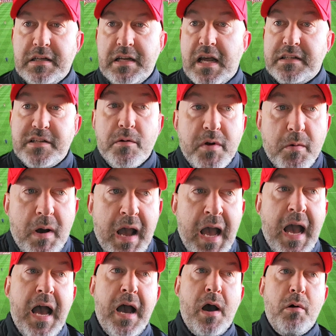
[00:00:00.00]
I don't know
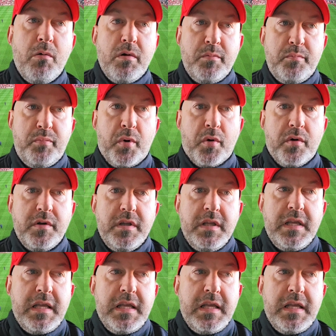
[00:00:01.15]
how, but